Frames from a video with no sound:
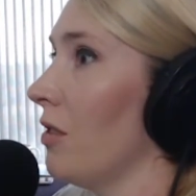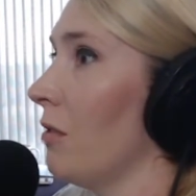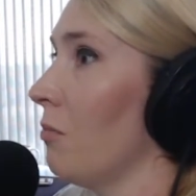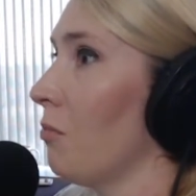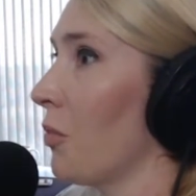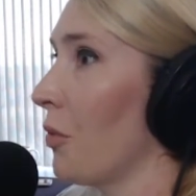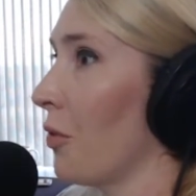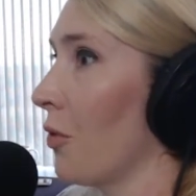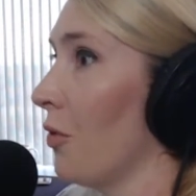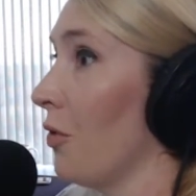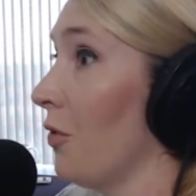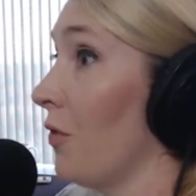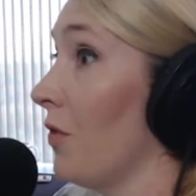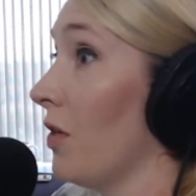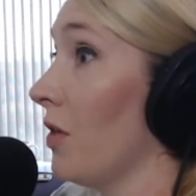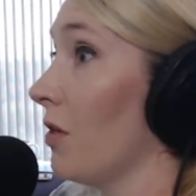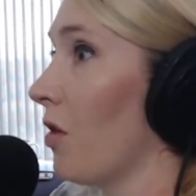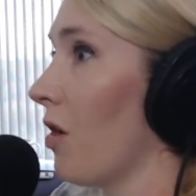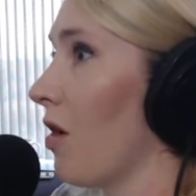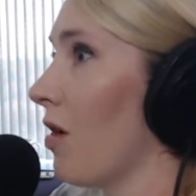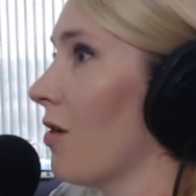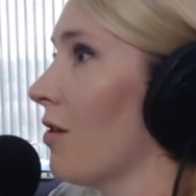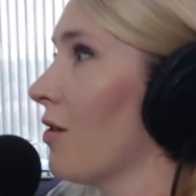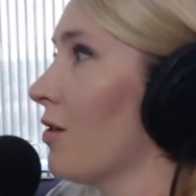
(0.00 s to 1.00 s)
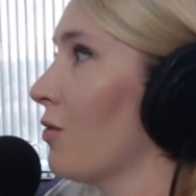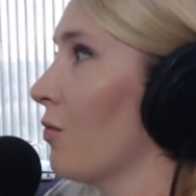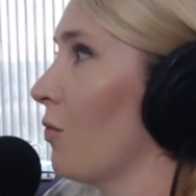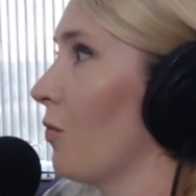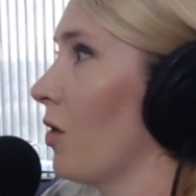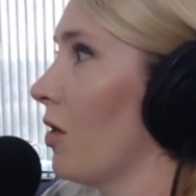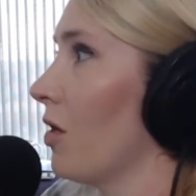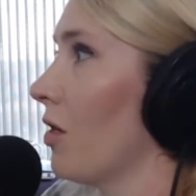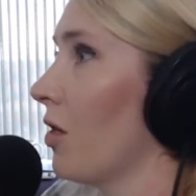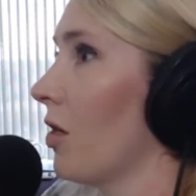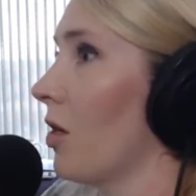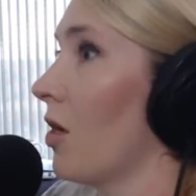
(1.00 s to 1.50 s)
improved and hardest
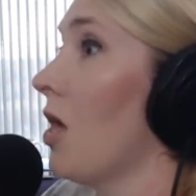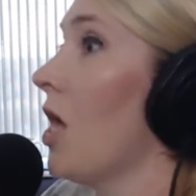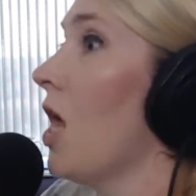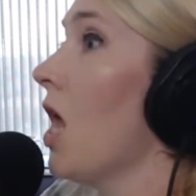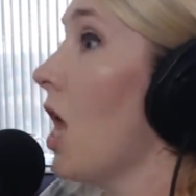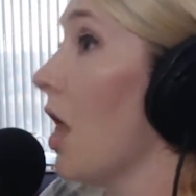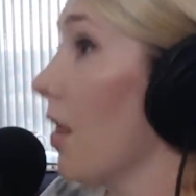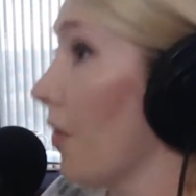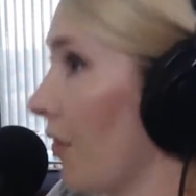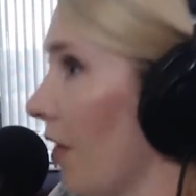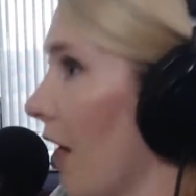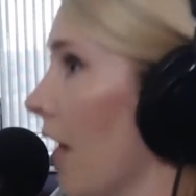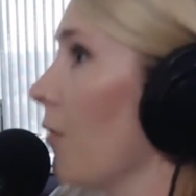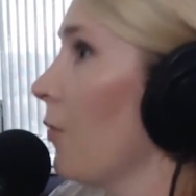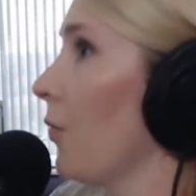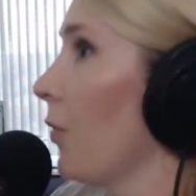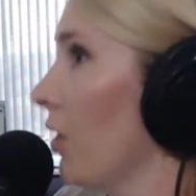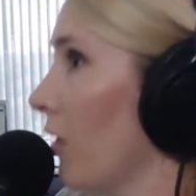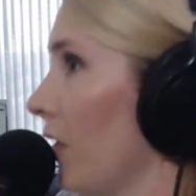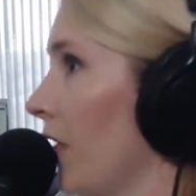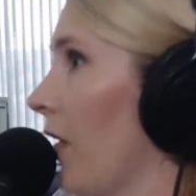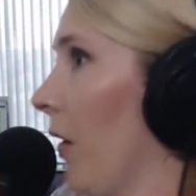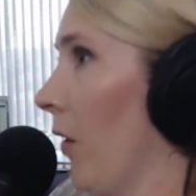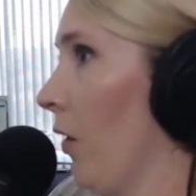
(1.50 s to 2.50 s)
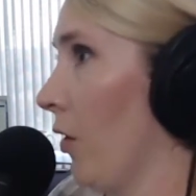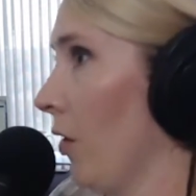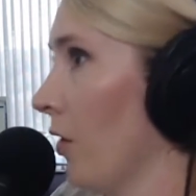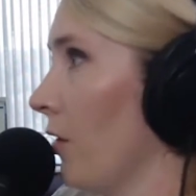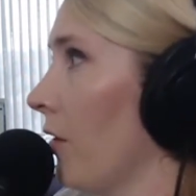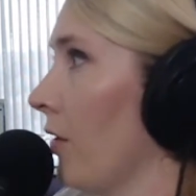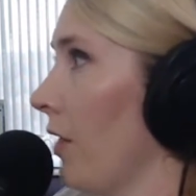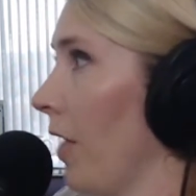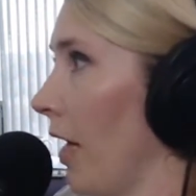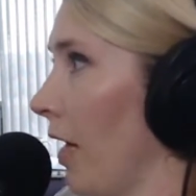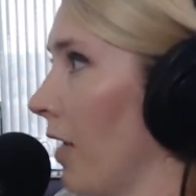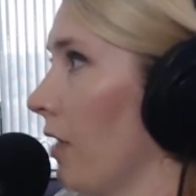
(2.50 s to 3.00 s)
worker, I really
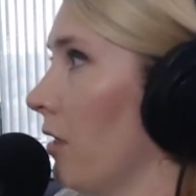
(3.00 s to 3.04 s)
earned that.